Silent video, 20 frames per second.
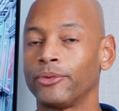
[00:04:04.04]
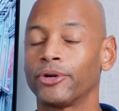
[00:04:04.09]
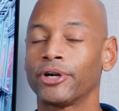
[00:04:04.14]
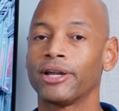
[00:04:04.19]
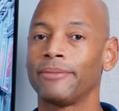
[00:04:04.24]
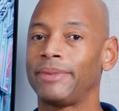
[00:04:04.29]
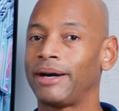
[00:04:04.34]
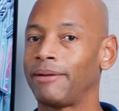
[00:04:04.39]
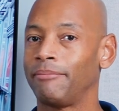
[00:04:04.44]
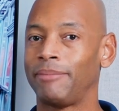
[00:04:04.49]
to
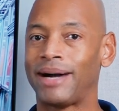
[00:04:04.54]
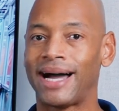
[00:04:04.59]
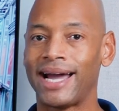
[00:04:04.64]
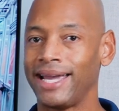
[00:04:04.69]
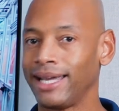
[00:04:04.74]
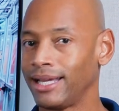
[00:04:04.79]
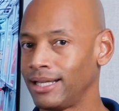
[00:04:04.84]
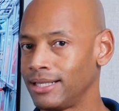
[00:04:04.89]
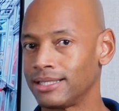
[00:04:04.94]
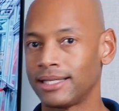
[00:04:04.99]
worry about
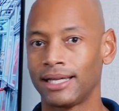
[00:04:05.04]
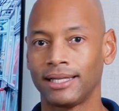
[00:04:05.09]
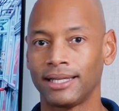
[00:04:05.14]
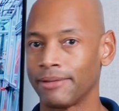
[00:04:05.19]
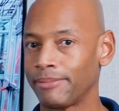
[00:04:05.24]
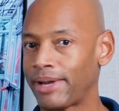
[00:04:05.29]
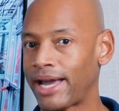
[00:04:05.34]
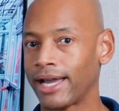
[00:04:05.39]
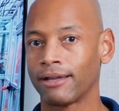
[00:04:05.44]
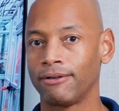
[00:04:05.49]
buying and
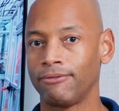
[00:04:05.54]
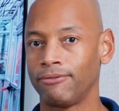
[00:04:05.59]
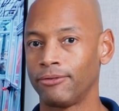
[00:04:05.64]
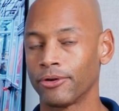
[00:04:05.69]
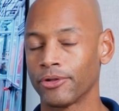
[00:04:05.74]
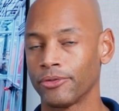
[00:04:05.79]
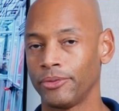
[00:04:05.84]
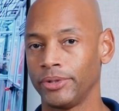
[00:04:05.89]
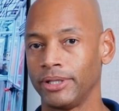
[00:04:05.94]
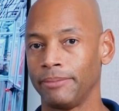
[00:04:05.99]
selling back and
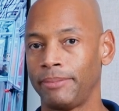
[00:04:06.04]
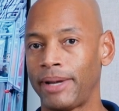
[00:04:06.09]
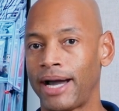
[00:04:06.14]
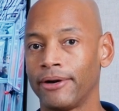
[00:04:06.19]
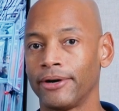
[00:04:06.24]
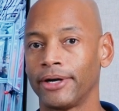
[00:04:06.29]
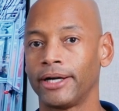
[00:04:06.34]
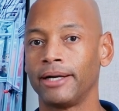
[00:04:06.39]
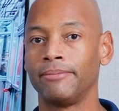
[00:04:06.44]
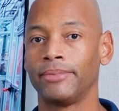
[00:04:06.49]
forth with the
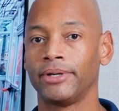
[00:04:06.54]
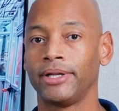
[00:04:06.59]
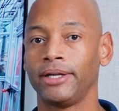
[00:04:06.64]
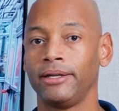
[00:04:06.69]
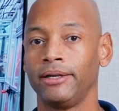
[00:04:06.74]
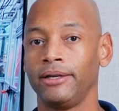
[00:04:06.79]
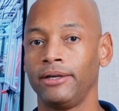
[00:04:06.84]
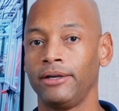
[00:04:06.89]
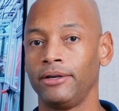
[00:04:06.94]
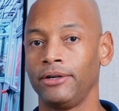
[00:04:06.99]
power company.
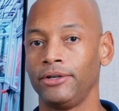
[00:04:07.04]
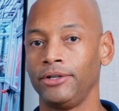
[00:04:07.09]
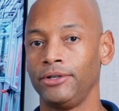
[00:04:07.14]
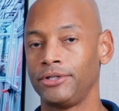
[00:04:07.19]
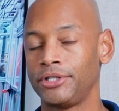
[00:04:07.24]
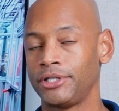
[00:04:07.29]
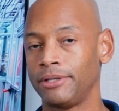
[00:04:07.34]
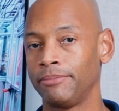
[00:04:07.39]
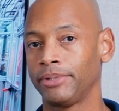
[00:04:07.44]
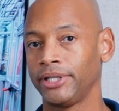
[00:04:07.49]

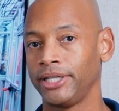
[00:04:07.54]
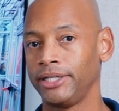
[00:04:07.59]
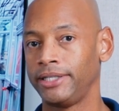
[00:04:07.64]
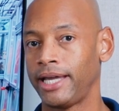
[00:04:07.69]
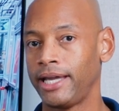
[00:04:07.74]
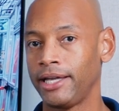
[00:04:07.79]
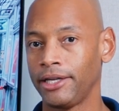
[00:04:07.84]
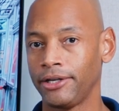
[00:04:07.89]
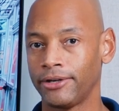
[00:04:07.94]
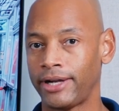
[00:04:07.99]
You simply
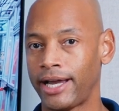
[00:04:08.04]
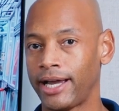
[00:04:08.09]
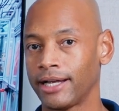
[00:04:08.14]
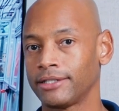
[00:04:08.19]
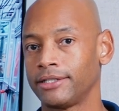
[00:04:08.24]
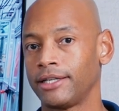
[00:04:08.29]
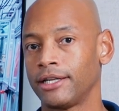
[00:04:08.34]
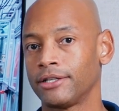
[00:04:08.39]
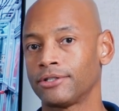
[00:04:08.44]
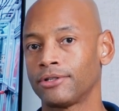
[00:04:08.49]
take your
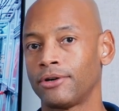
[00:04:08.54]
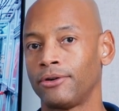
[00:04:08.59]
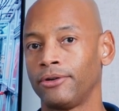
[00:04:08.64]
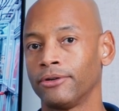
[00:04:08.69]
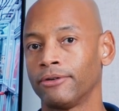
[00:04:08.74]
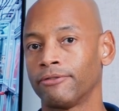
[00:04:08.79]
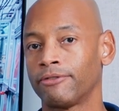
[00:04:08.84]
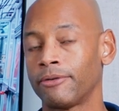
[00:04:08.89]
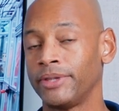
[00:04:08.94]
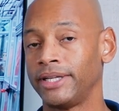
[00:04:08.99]
excess
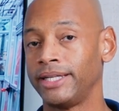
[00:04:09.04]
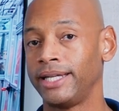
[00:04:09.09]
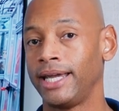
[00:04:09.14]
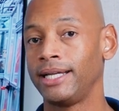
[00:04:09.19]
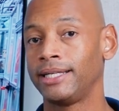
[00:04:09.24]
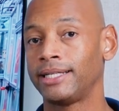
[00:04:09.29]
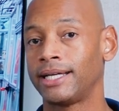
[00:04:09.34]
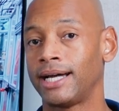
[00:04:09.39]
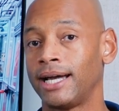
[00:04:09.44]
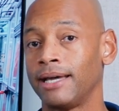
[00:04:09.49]
solar from the
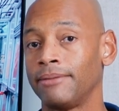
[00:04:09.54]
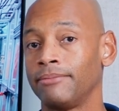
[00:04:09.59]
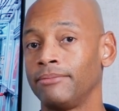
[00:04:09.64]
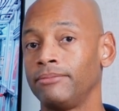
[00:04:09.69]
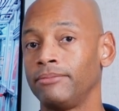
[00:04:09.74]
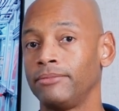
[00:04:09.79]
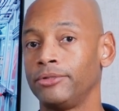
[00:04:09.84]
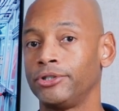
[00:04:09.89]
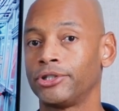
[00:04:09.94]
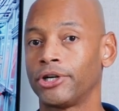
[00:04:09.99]
daytime,
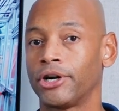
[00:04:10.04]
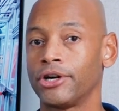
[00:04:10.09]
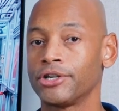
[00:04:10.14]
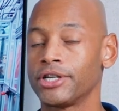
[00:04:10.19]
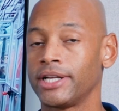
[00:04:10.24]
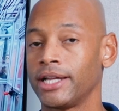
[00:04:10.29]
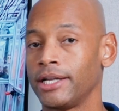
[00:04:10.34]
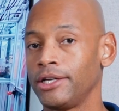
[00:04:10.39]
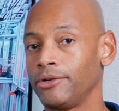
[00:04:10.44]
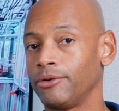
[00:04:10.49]

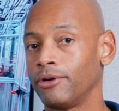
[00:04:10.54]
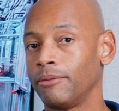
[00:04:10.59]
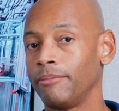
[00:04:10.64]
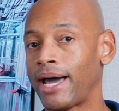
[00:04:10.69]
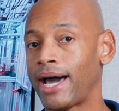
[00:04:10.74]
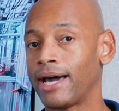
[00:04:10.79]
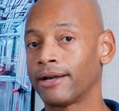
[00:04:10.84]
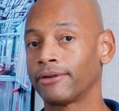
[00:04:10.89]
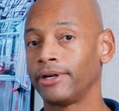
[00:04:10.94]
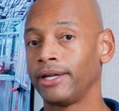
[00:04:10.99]
charge it into a
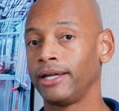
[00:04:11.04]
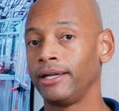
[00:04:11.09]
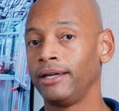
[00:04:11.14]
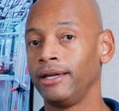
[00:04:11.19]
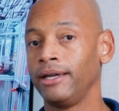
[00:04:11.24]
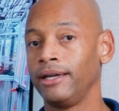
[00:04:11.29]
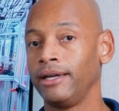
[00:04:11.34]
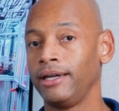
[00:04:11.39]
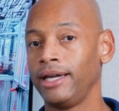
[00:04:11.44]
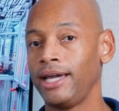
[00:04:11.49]
battery,
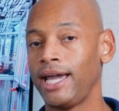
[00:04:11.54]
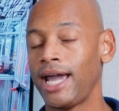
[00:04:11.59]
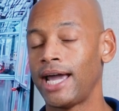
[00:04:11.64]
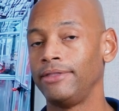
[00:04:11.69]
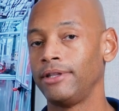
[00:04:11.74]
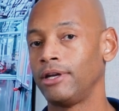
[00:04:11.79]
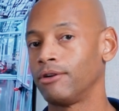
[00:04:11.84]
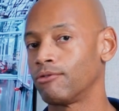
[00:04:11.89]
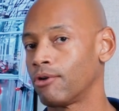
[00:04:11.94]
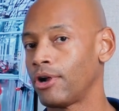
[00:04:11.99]

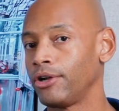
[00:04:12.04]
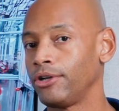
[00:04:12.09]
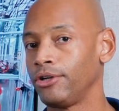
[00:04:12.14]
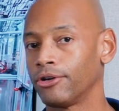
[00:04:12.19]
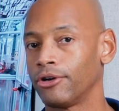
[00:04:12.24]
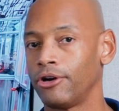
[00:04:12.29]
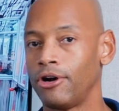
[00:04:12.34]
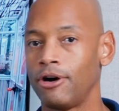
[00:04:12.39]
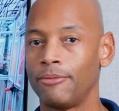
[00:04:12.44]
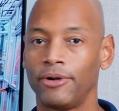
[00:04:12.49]
and then run
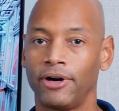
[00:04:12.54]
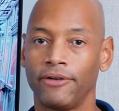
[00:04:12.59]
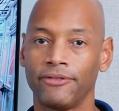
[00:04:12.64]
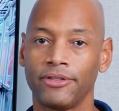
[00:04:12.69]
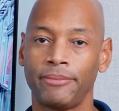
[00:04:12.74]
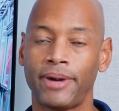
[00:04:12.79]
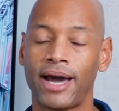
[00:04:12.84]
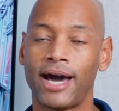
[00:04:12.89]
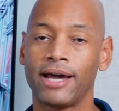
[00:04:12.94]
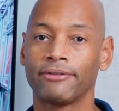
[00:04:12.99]
your home off
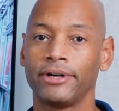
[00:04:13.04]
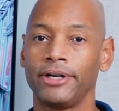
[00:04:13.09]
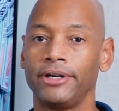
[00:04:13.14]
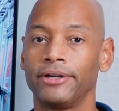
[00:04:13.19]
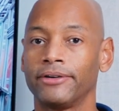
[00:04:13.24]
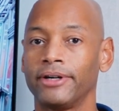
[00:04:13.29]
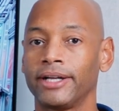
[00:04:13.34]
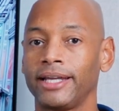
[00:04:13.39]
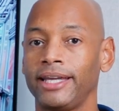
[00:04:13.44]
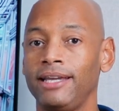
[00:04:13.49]
the battery
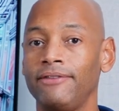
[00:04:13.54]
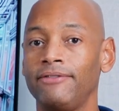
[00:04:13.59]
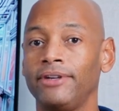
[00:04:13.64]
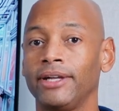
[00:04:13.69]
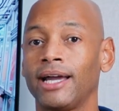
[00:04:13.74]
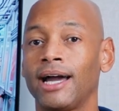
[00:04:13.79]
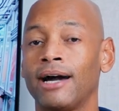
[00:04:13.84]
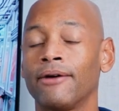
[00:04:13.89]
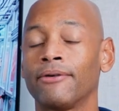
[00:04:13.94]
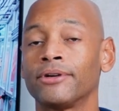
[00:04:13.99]
during
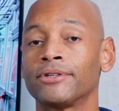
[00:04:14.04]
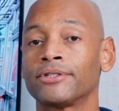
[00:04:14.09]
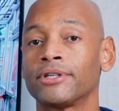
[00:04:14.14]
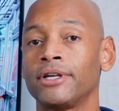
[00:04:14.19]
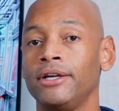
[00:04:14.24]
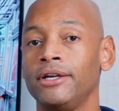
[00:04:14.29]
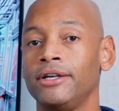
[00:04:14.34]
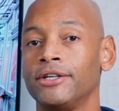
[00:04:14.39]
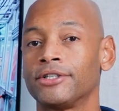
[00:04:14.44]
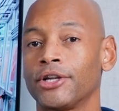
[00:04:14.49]
evening
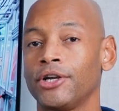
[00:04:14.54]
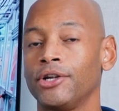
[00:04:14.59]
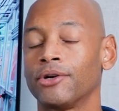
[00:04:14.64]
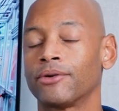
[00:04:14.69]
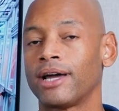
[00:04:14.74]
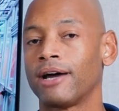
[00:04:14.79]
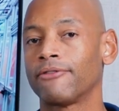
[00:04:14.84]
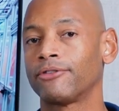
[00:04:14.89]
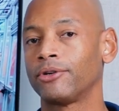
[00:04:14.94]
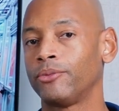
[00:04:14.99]
hours, so you
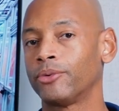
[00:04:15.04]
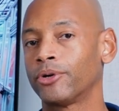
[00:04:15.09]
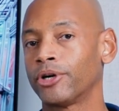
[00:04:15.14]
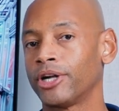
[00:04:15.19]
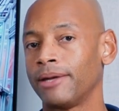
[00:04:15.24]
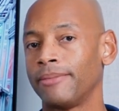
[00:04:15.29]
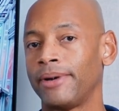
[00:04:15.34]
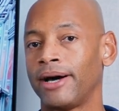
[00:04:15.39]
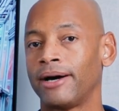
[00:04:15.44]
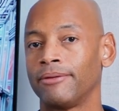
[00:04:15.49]
don't have to
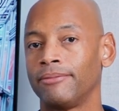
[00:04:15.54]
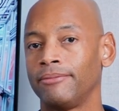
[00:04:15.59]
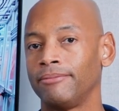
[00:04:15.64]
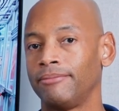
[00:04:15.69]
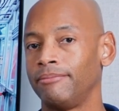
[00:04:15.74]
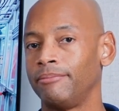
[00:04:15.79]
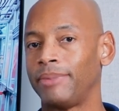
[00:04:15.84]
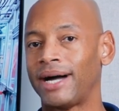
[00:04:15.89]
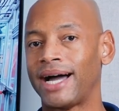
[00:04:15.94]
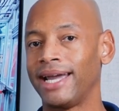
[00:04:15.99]
worry
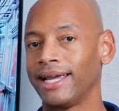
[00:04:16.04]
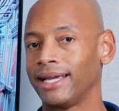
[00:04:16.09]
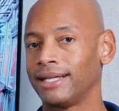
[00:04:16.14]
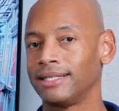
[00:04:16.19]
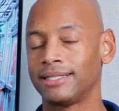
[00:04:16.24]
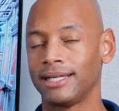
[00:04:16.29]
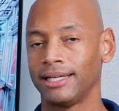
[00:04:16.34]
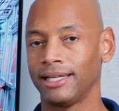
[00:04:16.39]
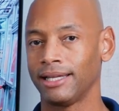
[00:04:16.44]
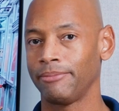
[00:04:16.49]
about buying
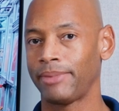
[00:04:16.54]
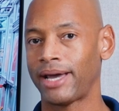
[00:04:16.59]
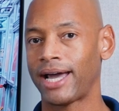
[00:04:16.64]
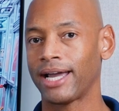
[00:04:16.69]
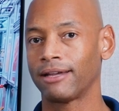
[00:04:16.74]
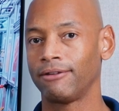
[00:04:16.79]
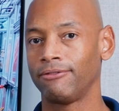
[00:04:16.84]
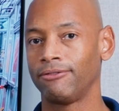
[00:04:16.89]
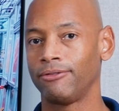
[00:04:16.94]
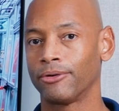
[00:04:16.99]
and selling
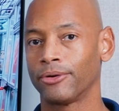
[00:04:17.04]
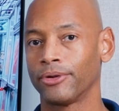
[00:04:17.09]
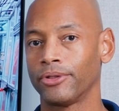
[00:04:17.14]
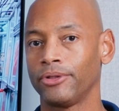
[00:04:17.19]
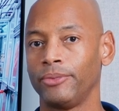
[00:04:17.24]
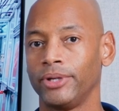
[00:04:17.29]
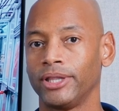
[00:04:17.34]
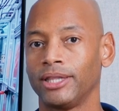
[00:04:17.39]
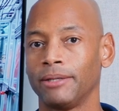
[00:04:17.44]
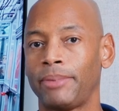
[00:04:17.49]
back and
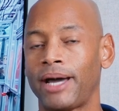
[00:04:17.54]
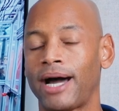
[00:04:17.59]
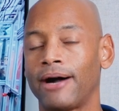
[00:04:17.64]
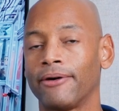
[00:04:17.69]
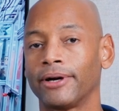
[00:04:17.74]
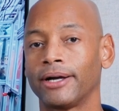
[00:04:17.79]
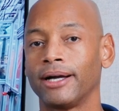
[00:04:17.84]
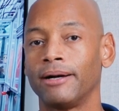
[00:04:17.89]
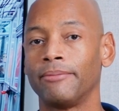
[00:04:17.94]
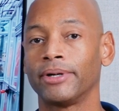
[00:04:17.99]
forth with the
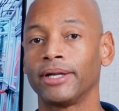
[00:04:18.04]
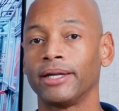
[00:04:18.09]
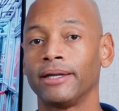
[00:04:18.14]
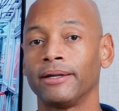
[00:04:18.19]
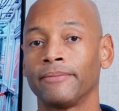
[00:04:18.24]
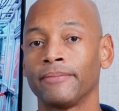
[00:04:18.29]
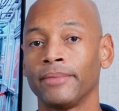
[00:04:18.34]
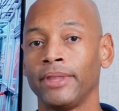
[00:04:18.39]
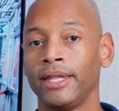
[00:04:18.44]
power company.